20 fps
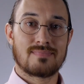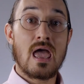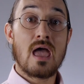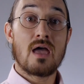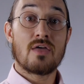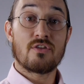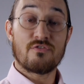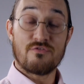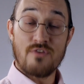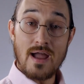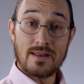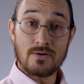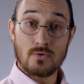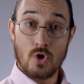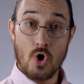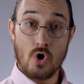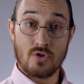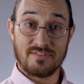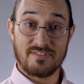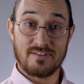The final
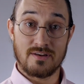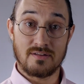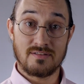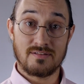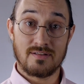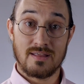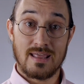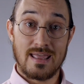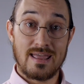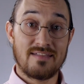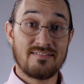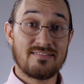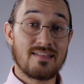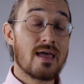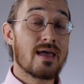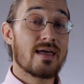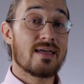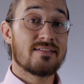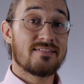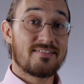consonant is
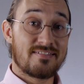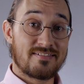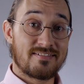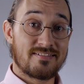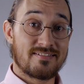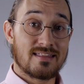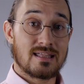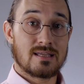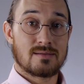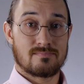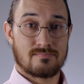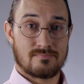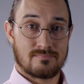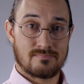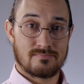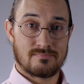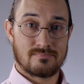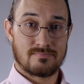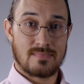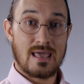s.
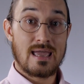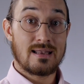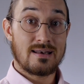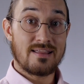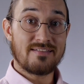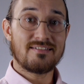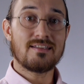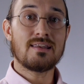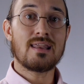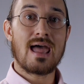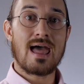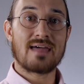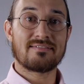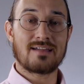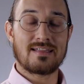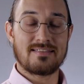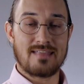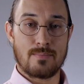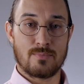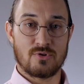Listen as I
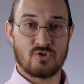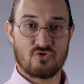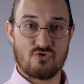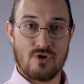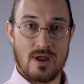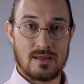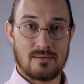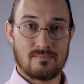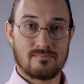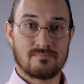demonstrate.